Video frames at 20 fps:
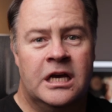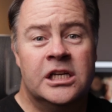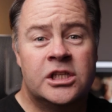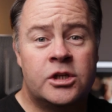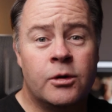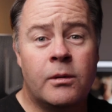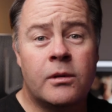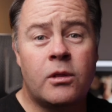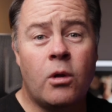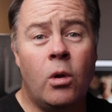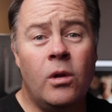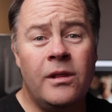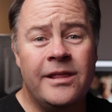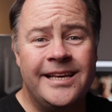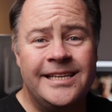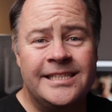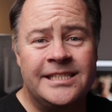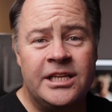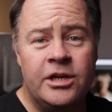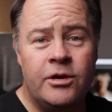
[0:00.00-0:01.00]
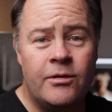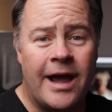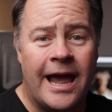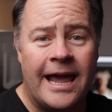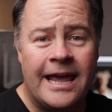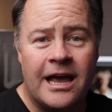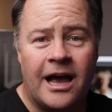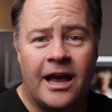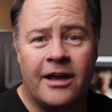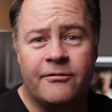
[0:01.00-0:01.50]
So with all these new
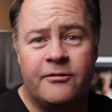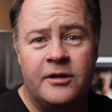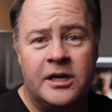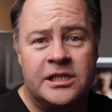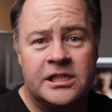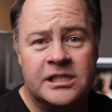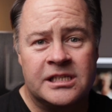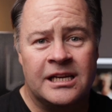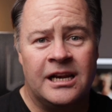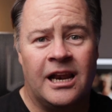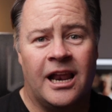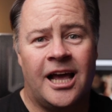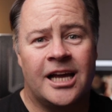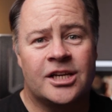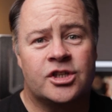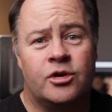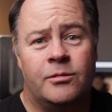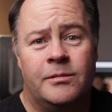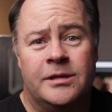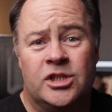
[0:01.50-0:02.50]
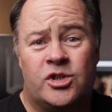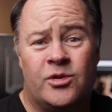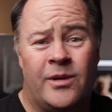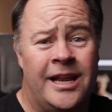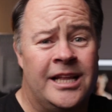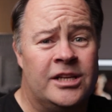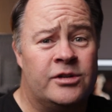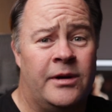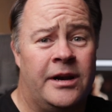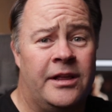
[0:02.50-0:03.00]
AI features in Lightroom in
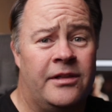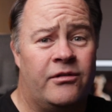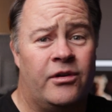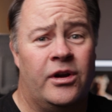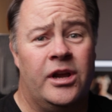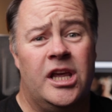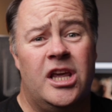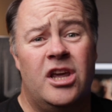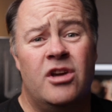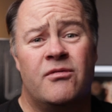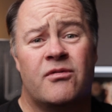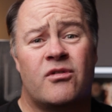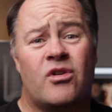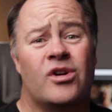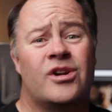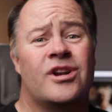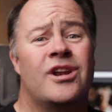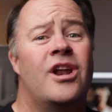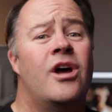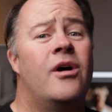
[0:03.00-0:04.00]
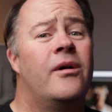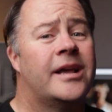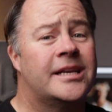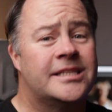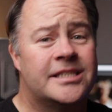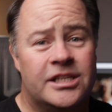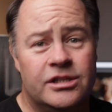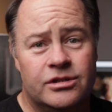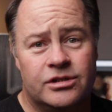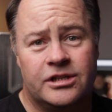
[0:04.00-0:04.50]
2023, you've got no
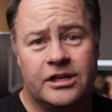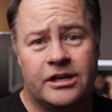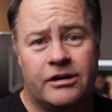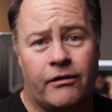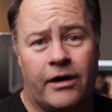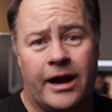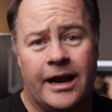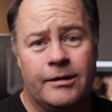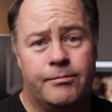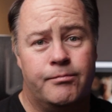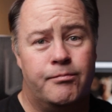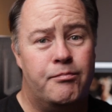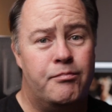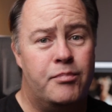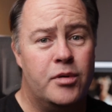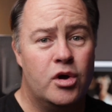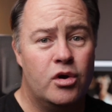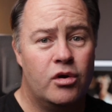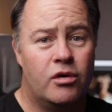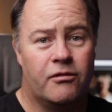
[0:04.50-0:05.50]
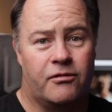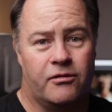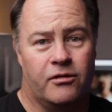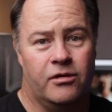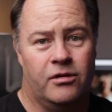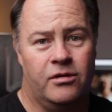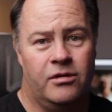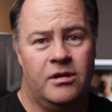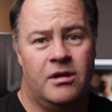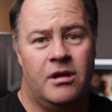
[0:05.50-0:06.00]
excuse to create
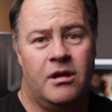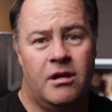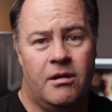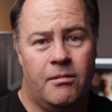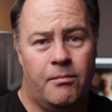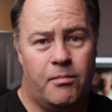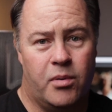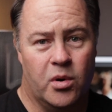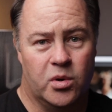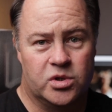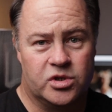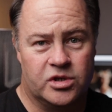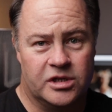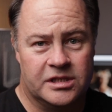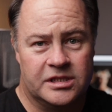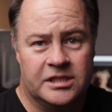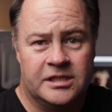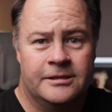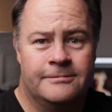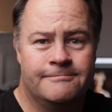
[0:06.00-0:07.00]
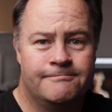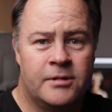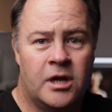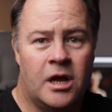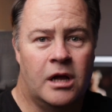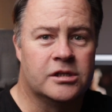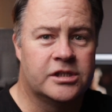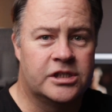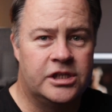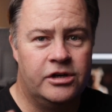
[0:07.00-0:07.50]
beautiful portraits.
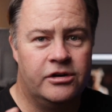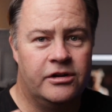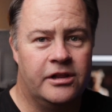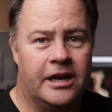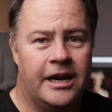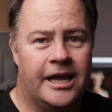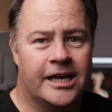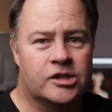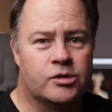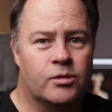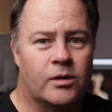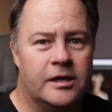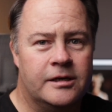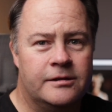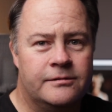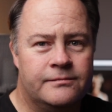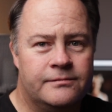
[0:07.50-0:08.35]
I'll see you in the next one.